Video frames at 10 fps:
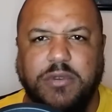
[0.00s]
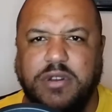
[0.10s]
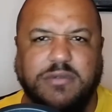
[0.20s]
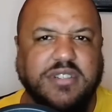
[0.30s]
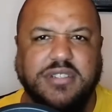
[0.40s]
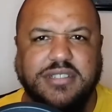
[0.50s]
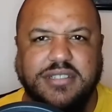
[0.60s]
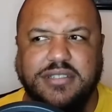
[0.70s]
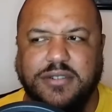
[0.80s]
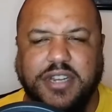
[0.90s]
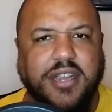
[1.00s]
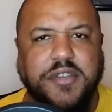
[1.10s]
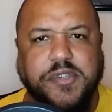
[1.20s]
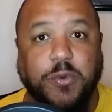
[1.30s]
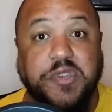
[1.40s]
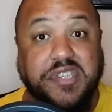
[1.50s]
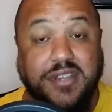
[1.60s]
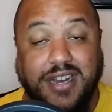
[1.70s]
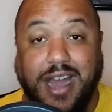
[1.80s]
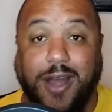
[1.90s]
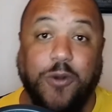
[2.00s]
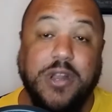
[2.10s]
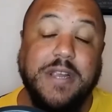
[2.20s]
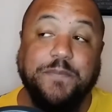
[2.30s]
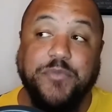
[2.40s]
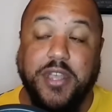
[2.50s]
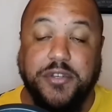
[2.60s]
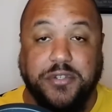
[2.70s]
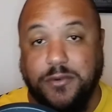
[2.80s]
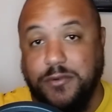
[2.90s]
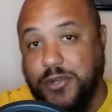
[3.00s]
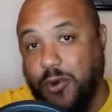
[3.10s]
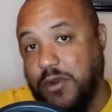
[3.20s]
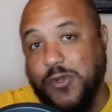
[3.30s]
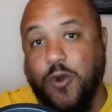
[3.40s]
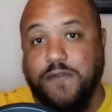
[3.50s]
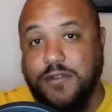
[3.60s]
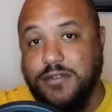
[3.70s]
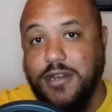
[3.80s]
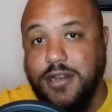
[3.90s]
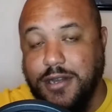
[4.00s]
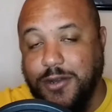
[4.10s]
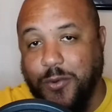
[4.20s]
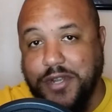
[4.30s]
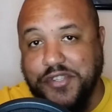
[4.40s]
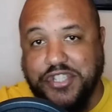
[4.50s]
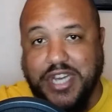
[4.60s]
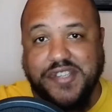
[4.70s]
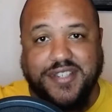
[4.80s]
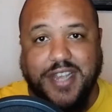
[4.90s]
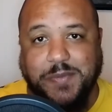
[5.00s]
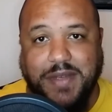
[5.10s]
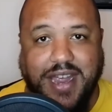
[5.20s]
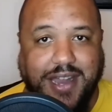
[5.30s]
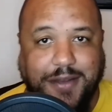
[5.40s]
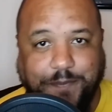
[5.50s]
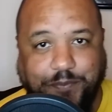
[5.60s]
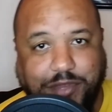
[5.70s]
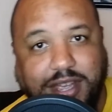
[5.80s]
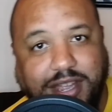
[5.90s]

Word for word: We don't want to. Uh, okay, so we snuck out, and two doors over, was Jason Takes Manhattan.